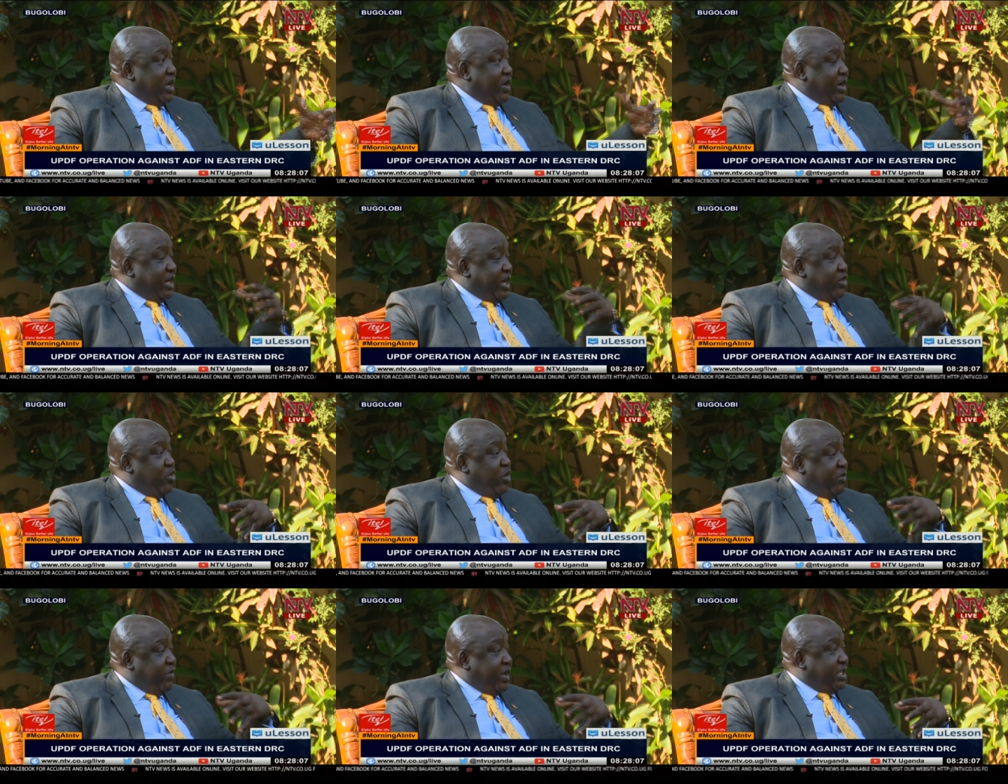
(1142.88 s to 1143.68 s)
a
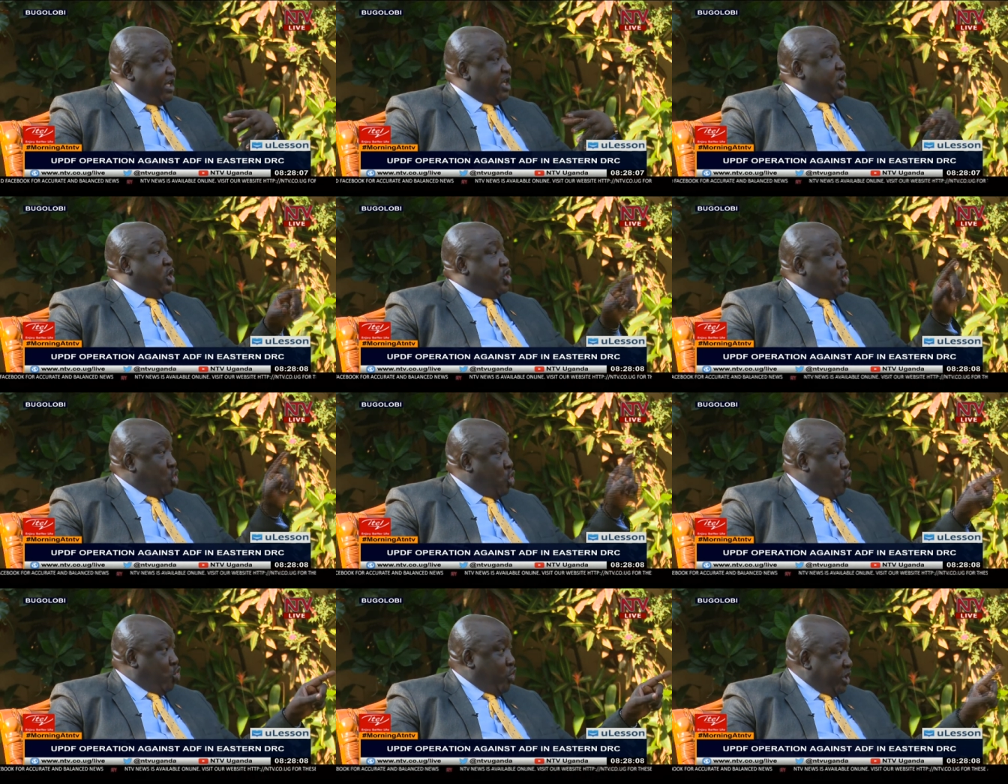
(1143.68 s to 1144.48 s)
country who are facing. What,
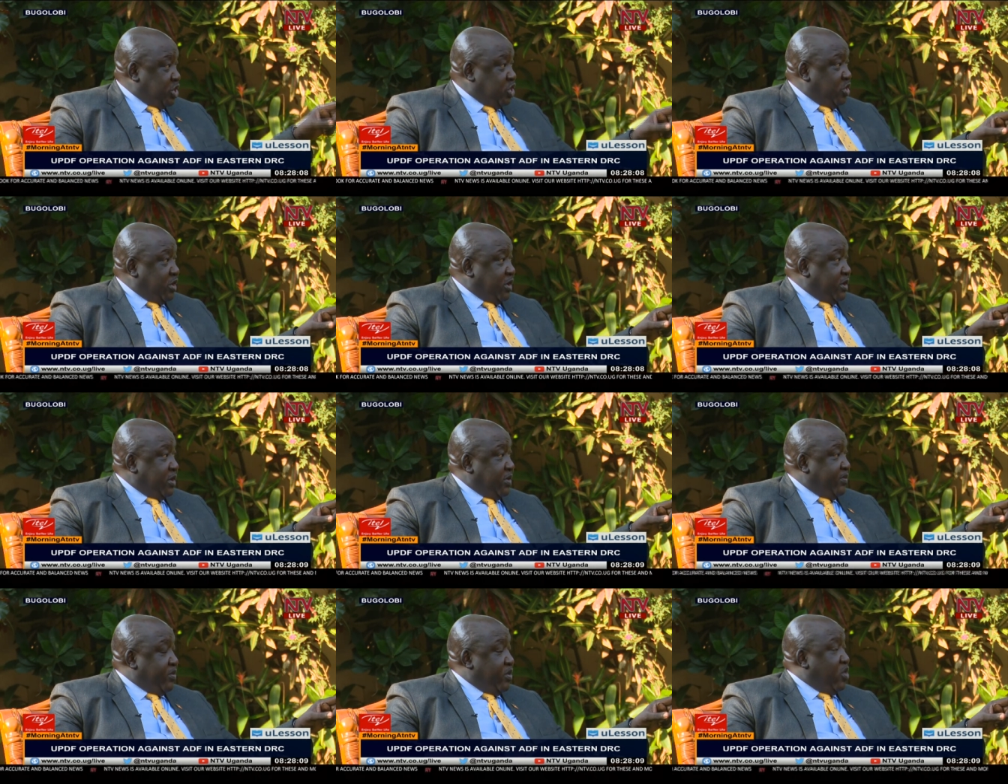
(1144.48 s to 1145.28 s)
two question mm,
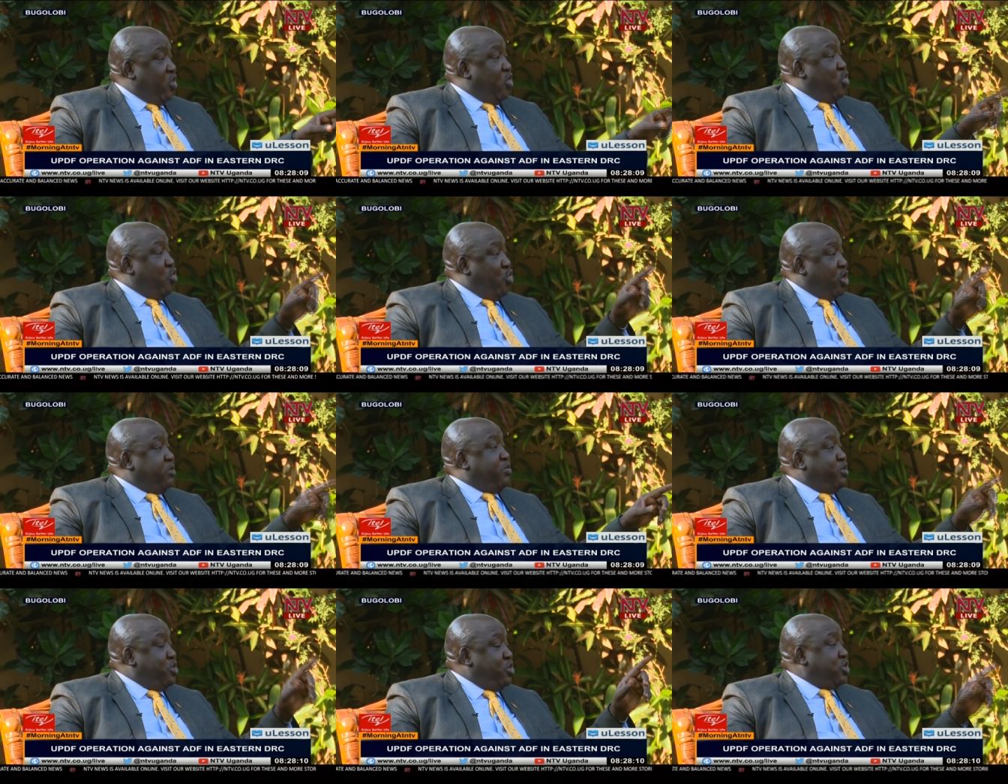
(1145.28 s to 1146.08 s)
mm.
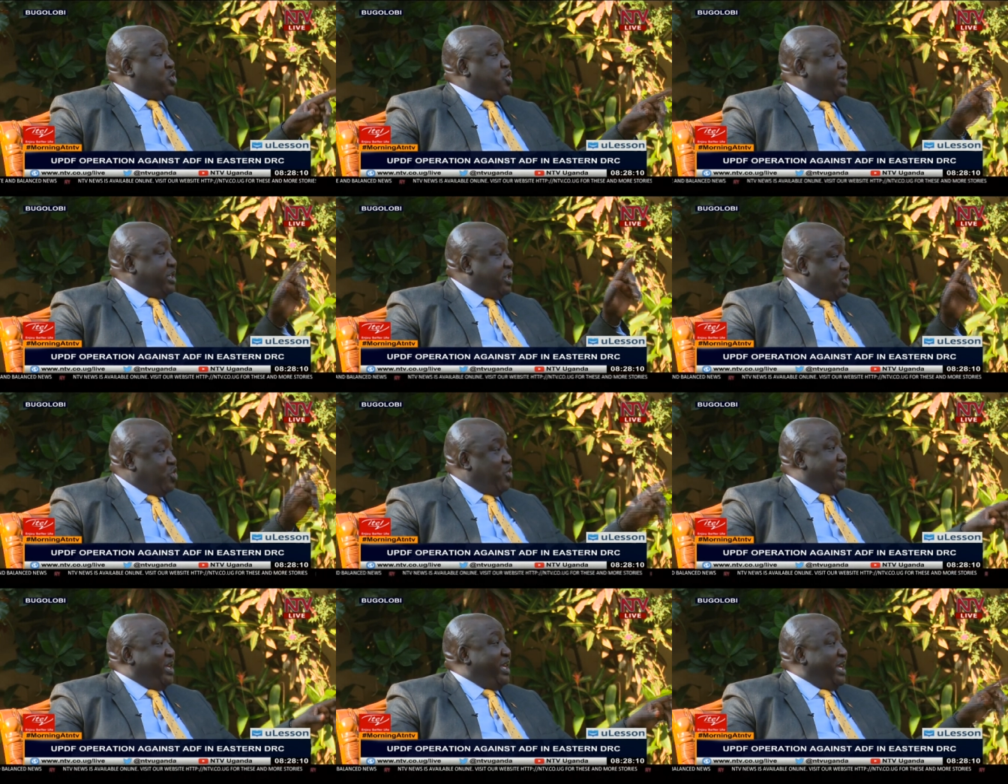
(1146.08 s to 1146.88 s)
what MONUSCO is
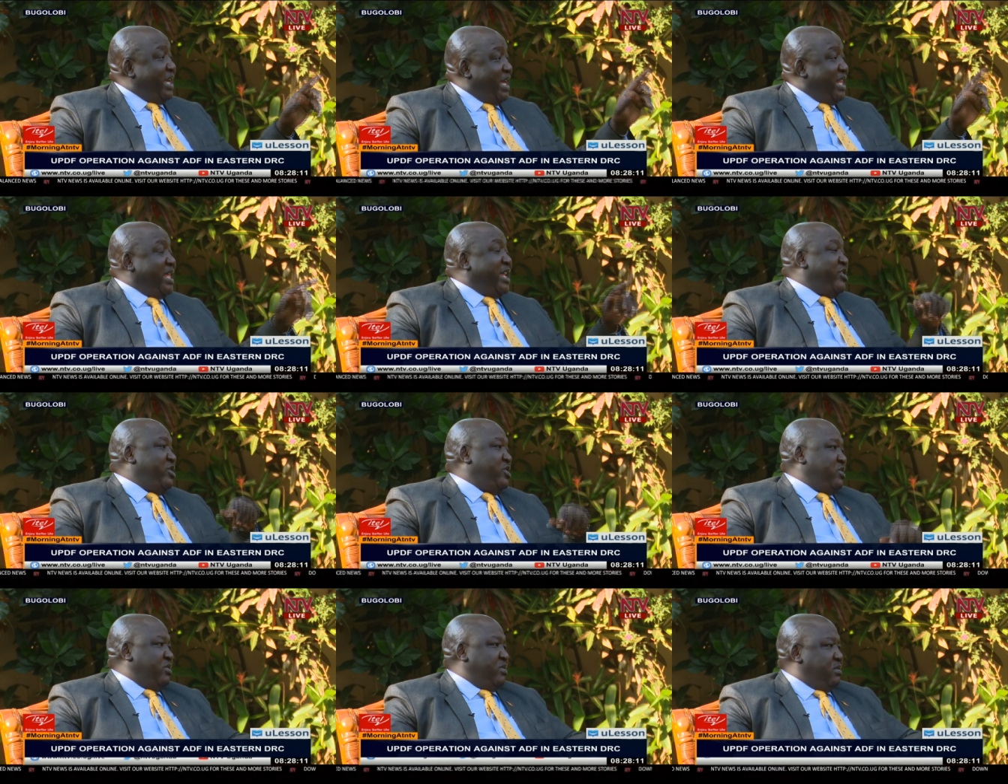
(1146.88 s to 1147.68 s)
doing in that
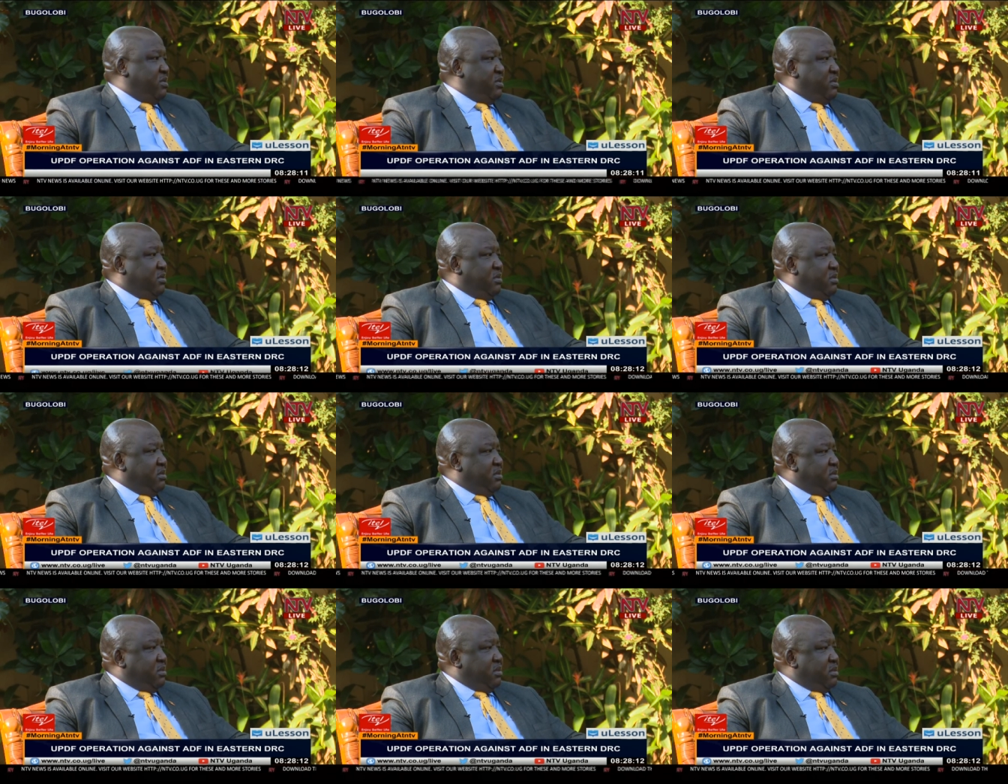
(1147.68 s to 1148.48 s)
region.
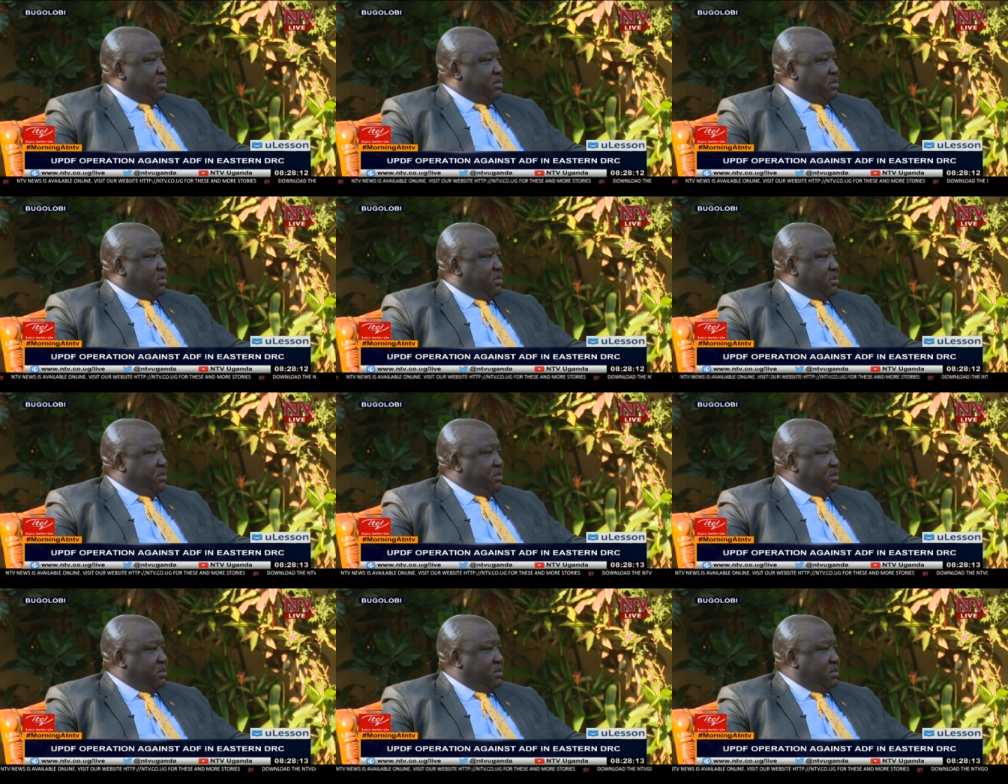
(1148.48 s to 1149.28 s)
What would you want?
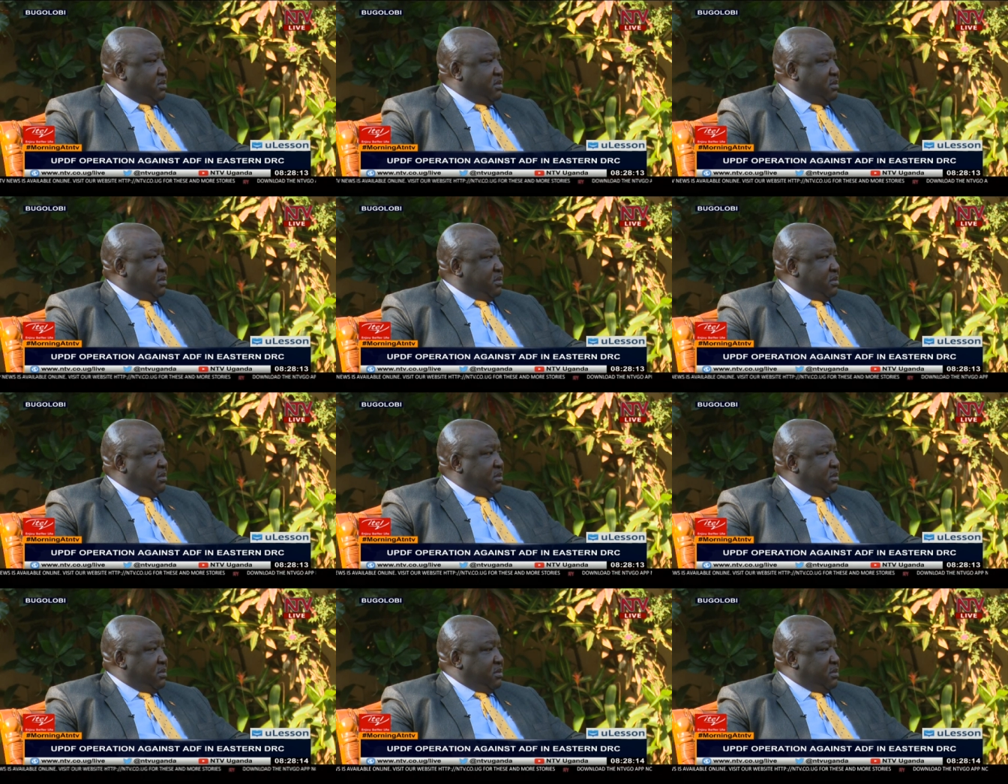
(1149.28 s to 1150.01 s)
What would you have wanted